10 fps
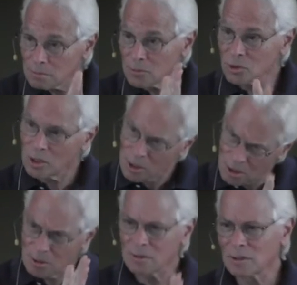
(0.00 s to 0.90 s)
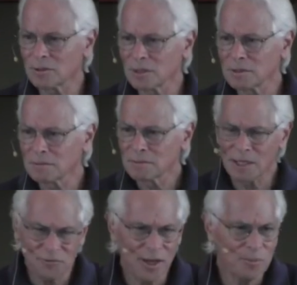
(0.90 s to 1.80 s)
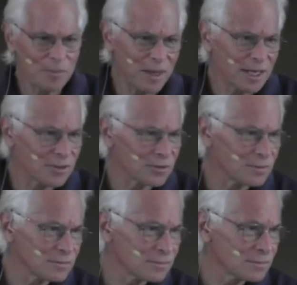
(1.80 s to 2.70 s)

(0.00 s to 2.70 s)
you go, oh, all right, I found my path.